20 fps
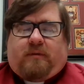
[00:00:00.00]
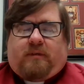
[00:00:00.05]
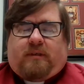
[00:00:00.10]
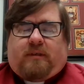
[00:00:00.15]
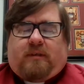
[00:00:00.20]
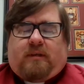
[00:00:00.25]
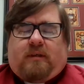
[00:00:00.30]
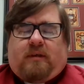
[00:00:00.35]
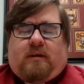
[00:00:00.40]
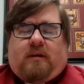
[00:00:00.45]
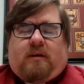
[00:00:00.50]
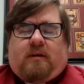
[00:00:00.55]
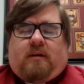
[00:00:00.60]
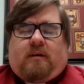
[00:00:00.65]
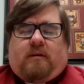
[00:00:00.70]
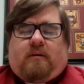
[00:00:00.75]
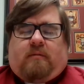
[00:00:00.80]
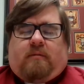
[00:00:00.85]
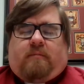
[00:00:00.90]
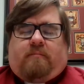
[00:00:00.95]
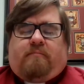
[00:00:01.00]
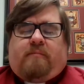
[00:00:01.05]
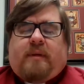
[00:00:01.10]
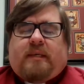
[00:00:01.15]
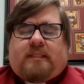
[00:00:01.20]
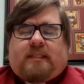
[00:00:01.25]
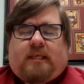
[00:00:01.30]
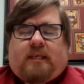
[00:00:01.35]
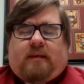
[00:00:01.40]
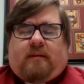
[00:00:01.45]
We, we're
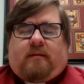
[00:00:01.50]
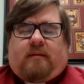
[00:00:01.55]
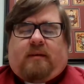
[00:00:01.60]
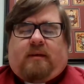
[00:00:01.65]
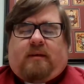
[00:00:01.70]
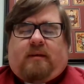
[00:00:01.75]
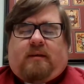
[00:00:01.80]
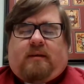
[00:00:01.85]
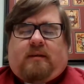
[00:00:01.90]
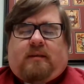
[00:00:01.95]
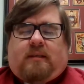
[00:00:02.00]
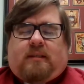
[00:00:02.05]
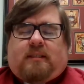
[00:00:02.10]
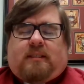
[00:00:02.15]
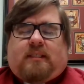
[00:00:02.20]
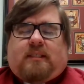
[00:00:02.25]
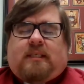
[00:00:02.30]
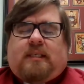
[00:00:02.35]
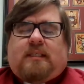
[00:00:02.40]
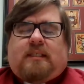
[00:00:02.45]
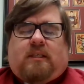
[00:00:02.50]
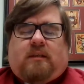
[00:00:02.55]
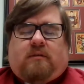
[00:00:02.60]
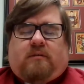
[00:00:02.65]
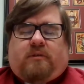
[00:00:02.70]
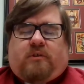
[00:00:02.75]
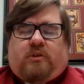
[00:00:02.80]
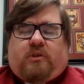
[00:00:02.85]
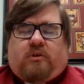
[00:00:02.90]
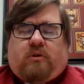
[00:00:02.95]
missing the
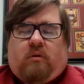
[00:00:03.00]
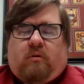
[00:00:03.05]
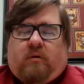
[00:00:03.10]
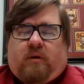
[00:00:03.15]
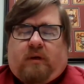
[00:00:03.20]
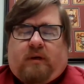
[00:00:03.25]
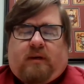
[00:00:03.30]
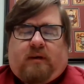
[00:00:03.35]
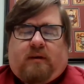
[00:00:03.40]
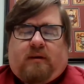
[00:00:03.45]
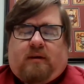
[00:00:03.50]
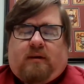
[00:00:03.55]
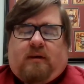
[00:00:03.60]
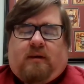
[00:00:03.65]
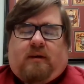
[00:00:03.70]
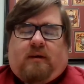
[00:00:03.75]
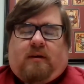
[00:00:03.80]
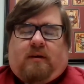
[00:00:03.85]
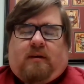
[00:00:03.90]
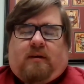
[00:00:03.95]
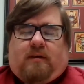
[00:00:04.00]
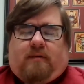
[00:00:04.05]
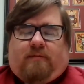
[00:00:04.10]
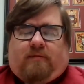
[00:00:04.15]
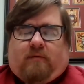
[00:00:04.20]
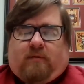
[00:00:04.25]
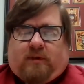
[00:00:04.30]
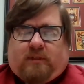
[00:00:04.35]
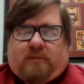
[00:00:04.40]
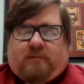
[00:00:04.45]
seasonal joy
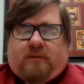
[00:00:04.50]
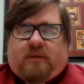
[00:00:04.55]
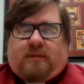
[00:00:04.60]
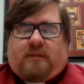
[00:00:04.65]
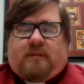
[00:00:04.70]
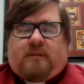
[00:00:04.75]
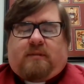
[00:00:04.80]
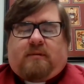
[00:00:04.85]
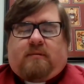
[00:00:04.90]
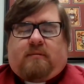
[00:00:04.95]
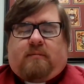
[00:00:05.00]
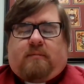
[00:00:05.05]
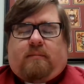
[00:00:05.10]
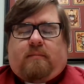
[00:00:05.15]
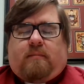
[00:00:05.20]
of Christmas.